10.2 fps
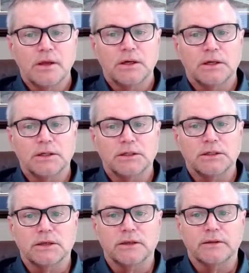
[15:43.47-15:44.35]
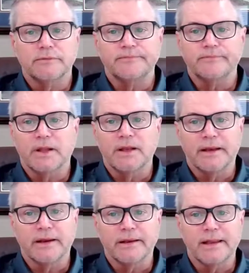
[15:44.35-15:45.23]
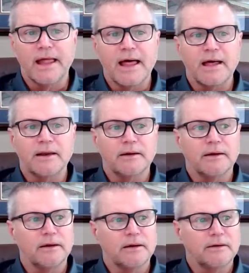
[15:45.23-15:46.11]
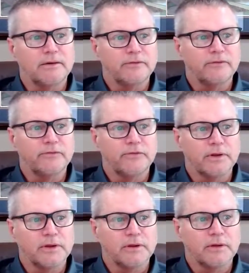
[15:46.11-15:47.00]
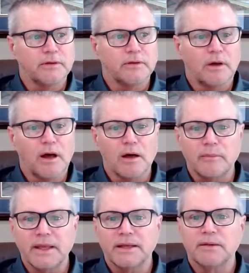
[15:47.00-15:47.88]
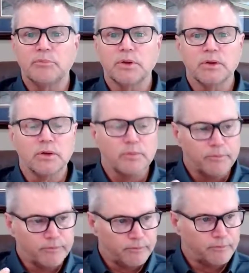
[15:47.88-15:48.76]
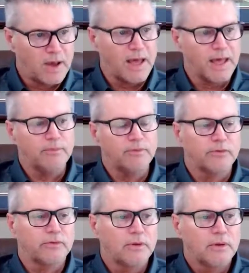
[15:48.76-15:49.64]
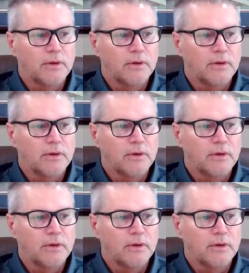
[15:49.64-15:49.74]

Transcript: I think a lot of the automated build pipes,